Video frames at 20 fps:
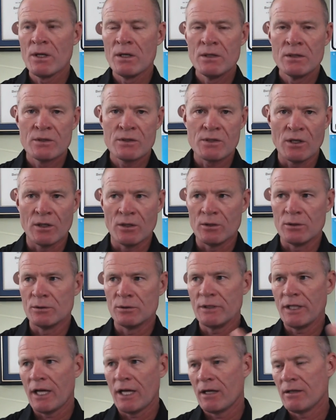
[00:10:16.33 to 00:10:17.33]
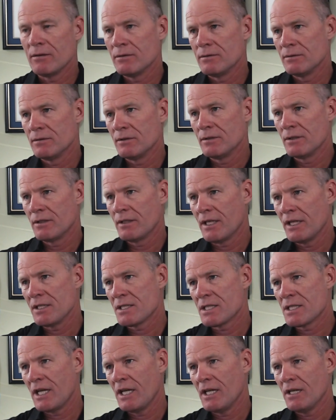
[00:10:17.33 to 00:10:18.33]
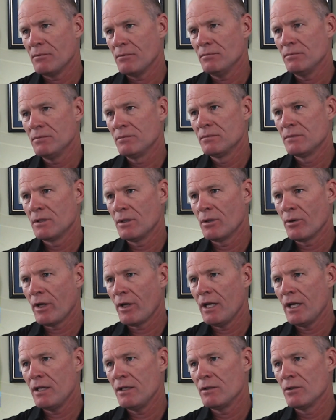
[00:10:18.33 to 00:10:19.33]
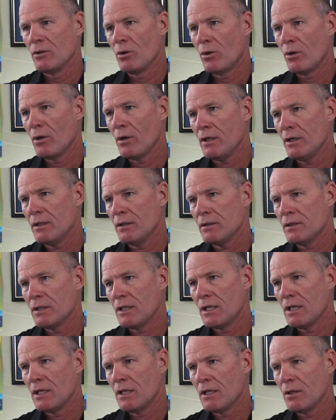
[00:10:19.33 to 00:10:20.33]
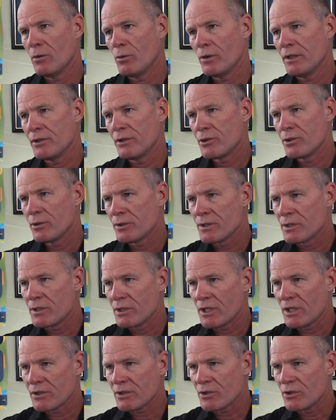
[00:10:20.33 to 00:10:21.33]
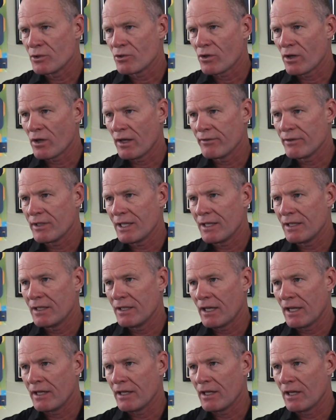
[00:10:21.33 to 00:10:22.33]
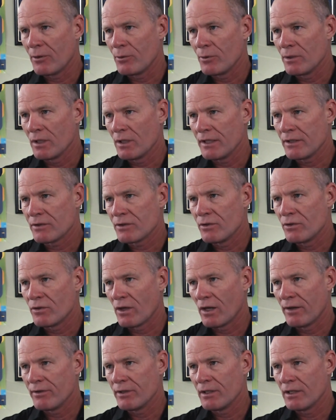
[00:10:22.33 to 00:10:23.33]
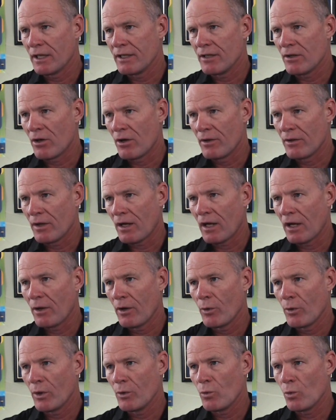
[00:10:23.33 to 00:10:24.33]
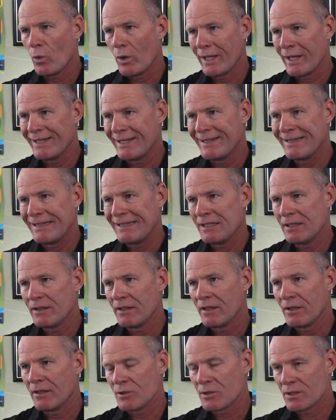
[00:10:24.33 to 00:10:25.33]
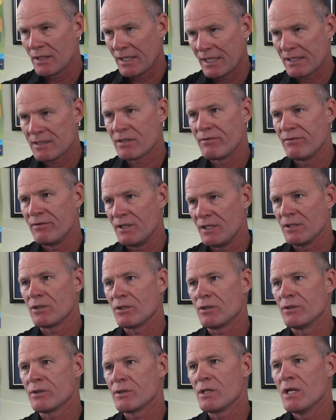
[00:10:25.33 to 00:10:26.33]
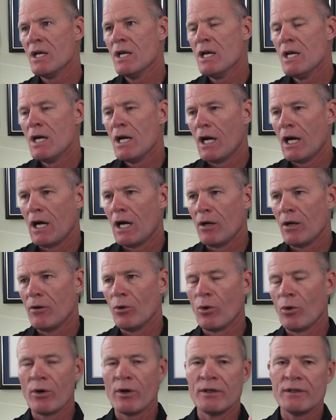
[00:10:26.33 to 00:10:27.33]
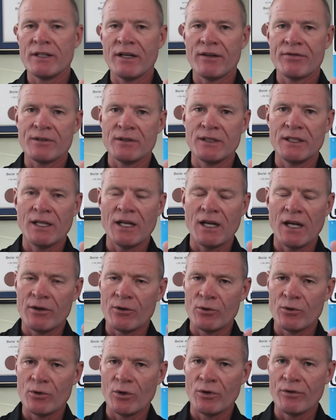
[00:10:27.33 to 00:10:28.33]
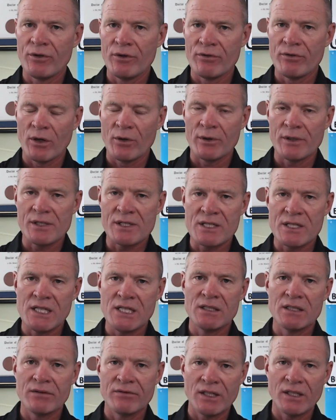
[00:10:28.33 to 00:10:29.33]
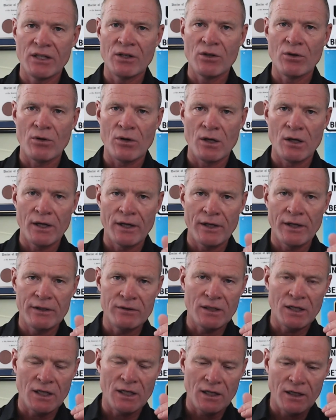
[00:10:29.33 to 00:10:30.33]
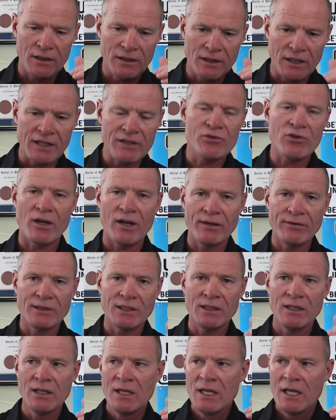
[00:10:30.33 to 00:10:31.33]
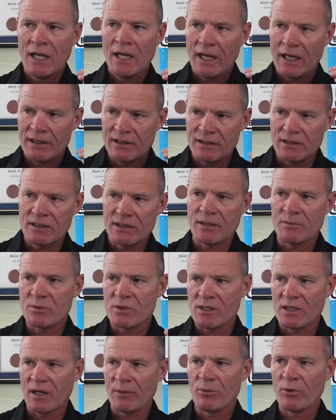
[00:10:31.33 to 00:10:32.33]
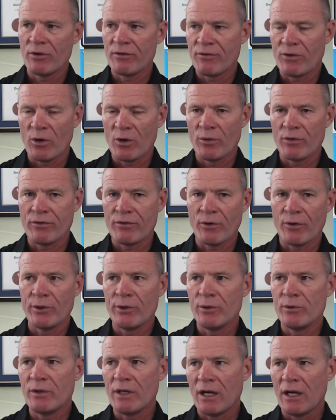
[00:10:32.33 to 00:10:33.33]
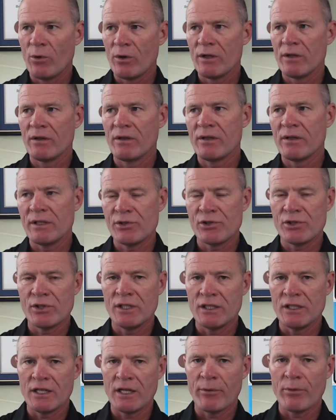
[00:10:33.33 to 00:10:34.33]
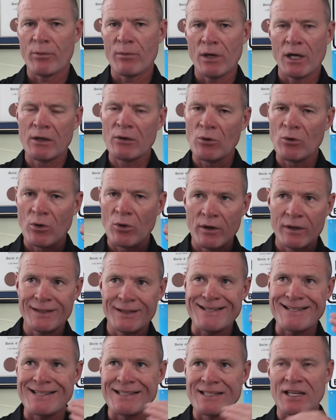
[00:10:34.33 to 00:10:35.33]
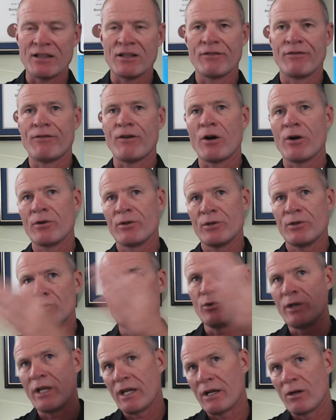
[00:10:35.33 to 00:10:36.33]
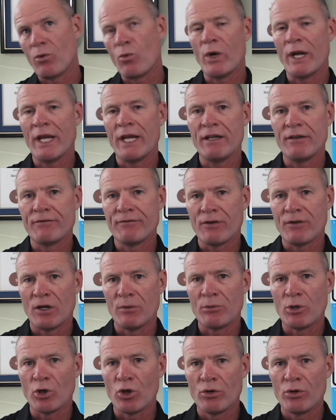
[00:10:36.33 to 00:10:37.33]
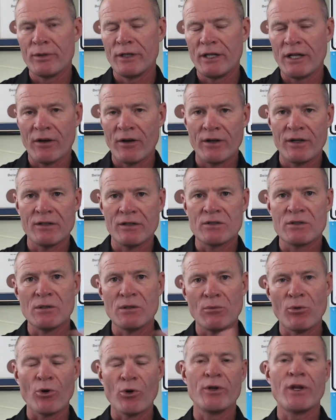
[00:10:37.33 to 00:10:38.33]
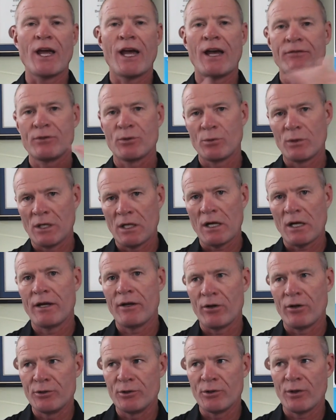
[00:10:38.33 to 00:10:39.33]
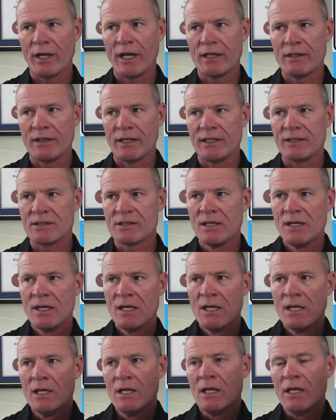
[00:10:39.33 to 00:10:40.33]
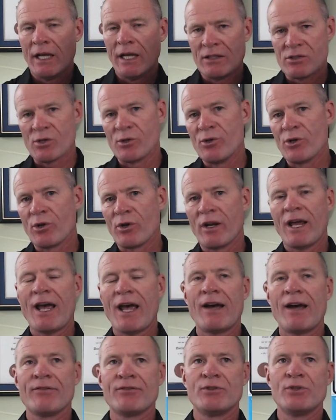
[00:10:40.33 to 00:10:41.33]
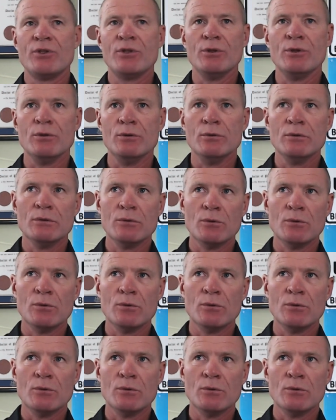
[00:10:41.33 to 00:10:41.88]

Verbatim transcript: so yeah, thanks, Sam. Okay, Laura, what is your suggestion driving at night? I would like to drive at night on the highway when there's less vehicles. Laura, definitely, I don't know if you've already seen the video on night driving and the tips that I put forward for you. Now, one of the things you need to keep in mind, Laura, is that the farther you get away from urban areas, the more you have to rely on your headlights. And so you're going to have to